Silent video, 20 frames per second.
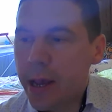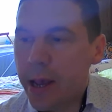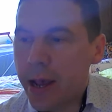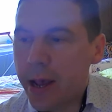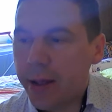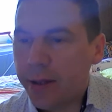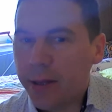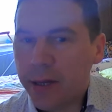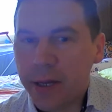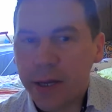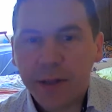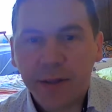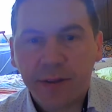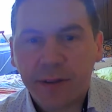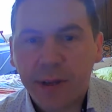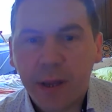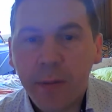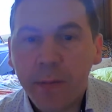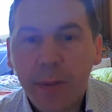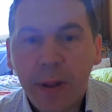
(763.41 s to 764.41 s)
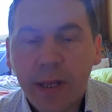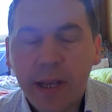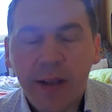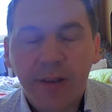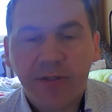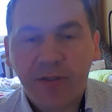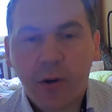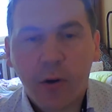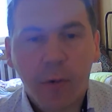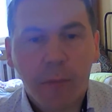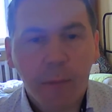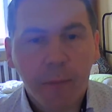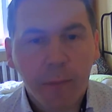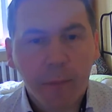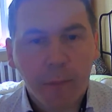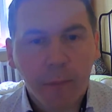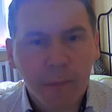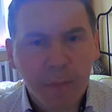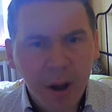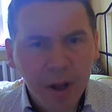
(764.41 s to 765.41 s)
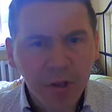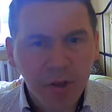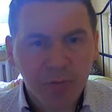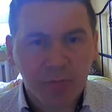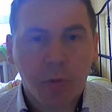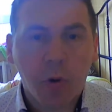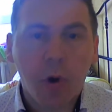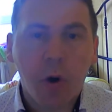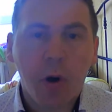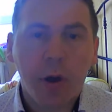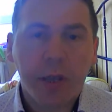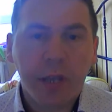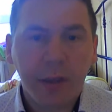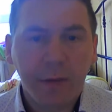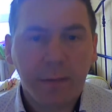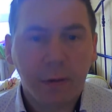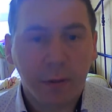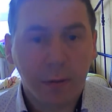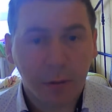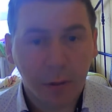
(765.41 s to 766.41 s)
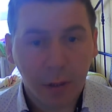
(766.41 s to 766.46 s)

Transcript: and it implicates on much more even